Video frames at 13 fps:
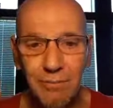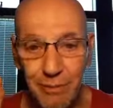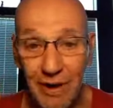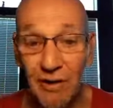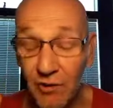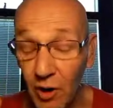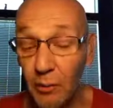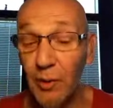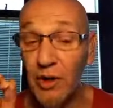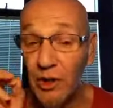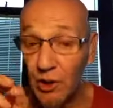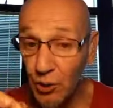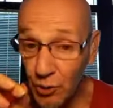Big Pharma
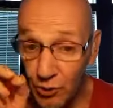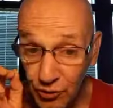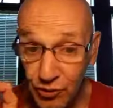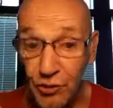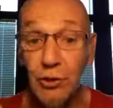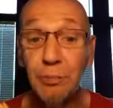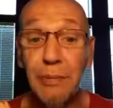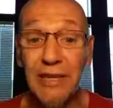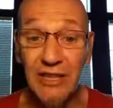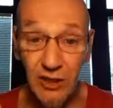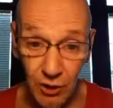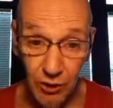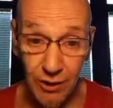used to be
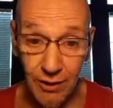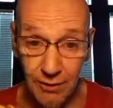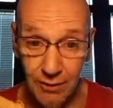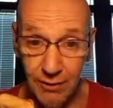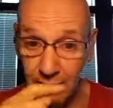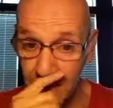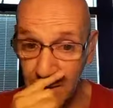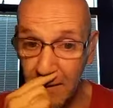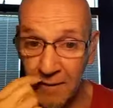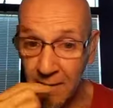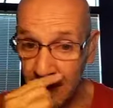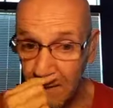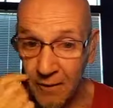good,
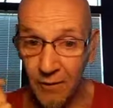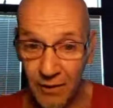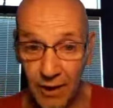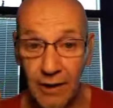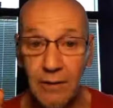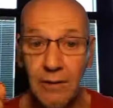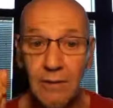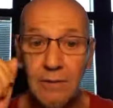okay?